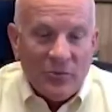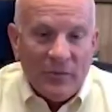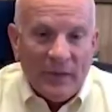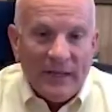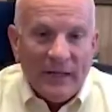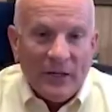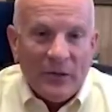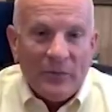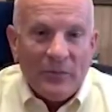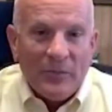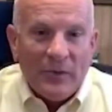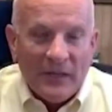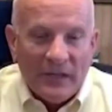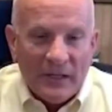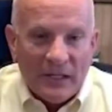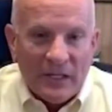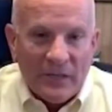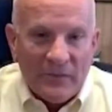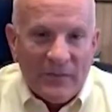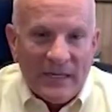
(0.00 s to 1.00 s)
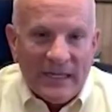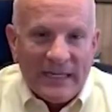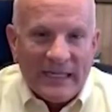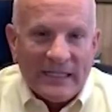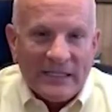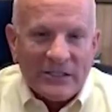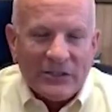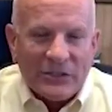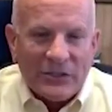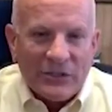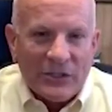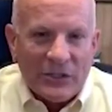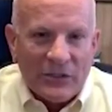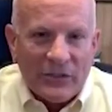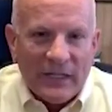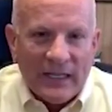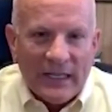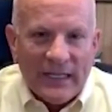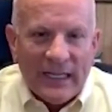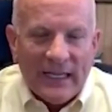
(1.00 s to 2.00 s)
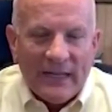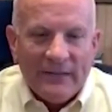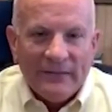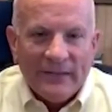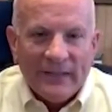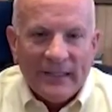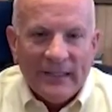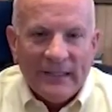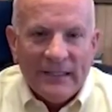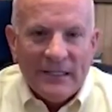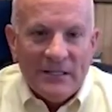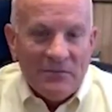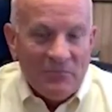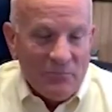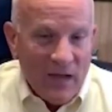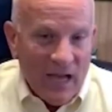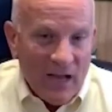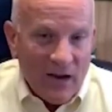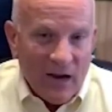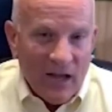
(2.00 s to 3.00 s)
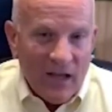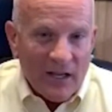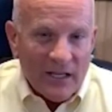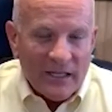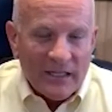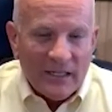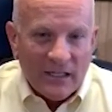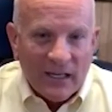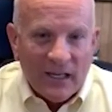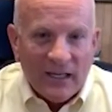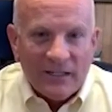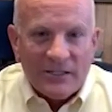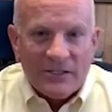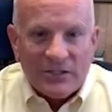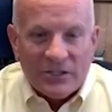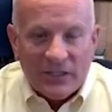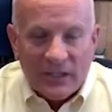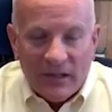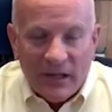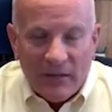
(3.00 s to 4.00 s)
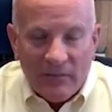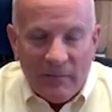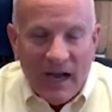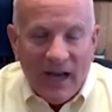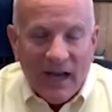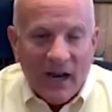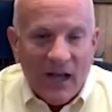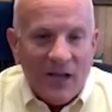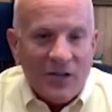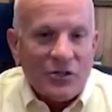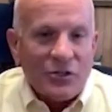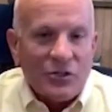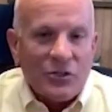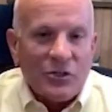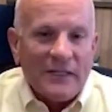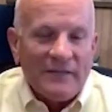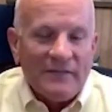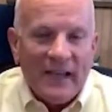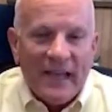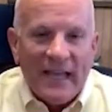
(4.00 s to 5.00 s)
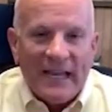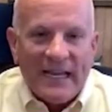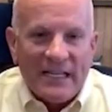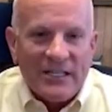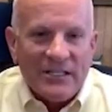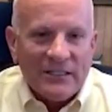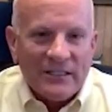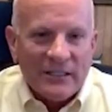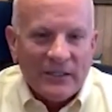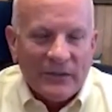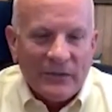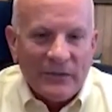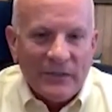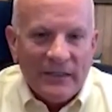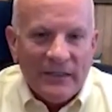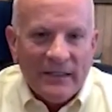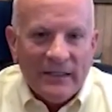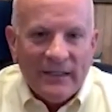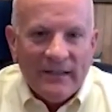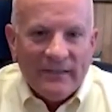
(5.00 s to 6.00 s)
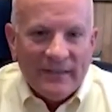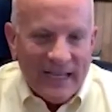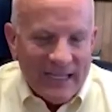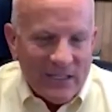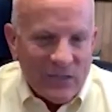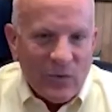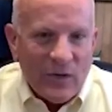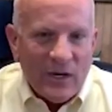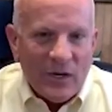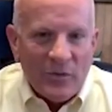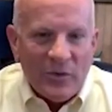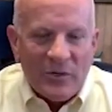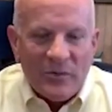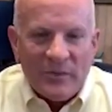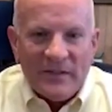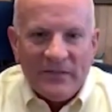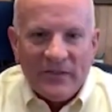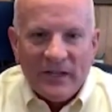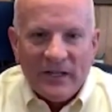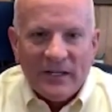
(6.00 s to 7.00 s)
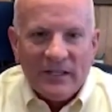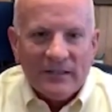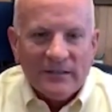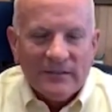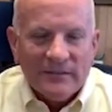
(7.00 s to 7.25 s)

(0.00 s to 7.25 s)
male uh, compete against a girl, they have a biological, a biological advantage. So that's why it wouldn't be fair.